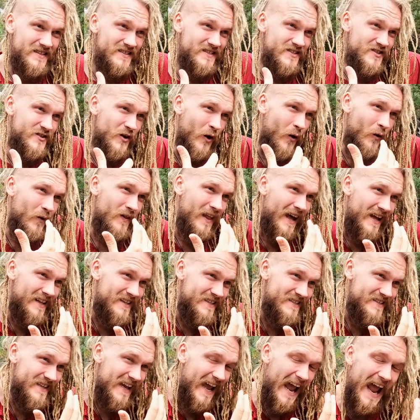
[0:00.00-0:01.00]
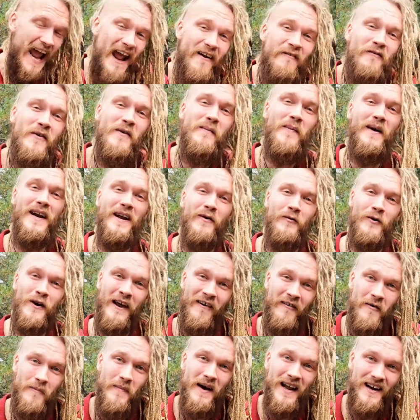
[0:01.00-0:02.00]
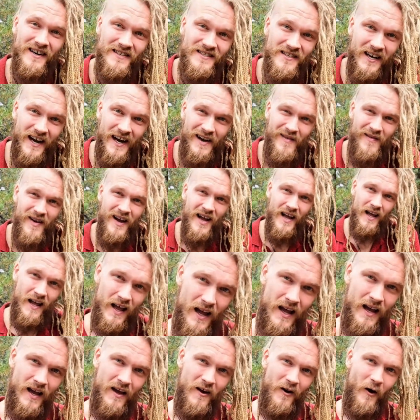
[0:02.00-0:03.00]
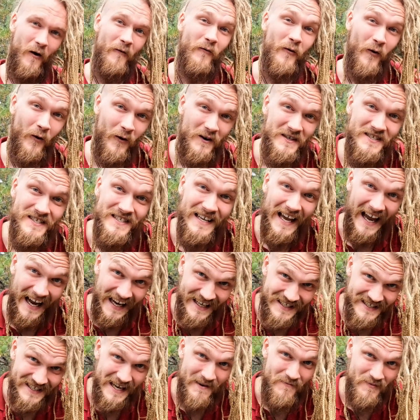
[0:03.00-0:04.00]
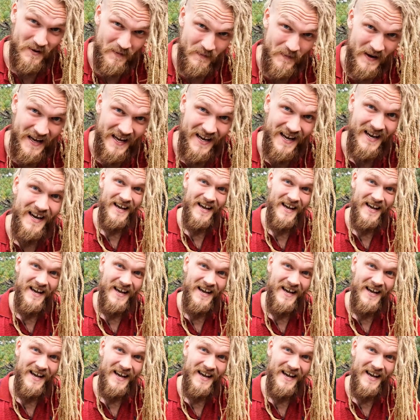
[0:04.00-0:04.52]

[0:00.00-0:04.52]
so that everybody would have a better time, of course except me,